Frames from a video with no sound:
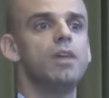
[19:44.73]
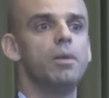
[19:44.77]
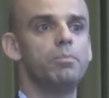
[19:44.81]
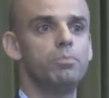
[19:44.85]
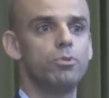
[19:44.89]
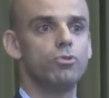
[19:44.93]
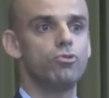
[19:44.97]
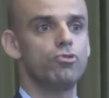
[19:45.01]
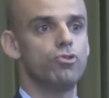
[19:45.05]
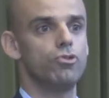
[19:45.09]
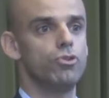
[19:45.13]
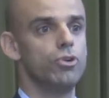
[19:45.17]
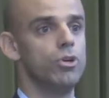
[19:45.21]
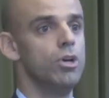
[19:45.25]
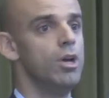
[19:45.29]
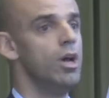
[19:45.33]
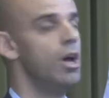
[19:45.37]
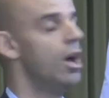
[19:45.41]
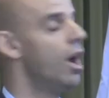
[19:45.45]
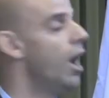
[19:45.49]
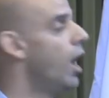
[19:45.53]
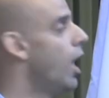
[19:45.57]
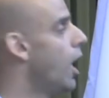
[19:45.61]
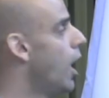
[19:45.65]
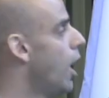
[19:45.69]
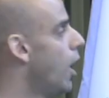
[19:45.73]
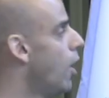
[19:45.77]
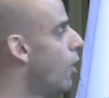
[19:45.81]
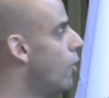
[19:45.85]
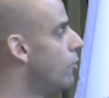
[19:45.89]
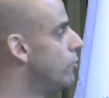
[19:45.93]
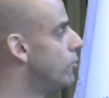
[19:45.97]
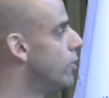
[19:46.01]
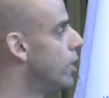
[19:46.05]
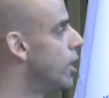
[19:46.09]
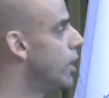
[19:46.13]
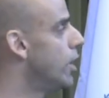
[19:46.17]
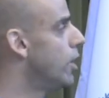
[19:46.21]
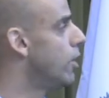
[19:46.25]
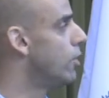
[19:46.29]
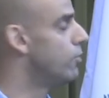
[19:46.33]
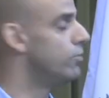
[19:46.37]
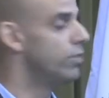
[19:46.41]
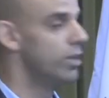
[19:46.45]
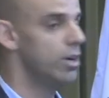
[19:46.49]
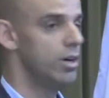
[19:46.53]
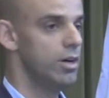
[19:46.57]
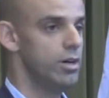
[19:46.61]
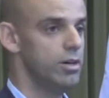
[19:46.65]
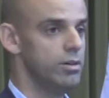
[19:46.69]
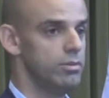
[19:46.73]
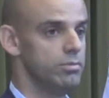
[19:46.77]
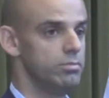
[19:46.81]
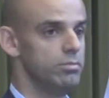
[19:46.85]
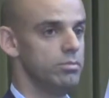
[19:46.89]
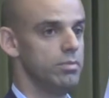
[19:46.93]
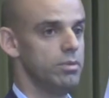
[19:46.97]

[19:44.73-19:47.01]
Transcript: temperature of a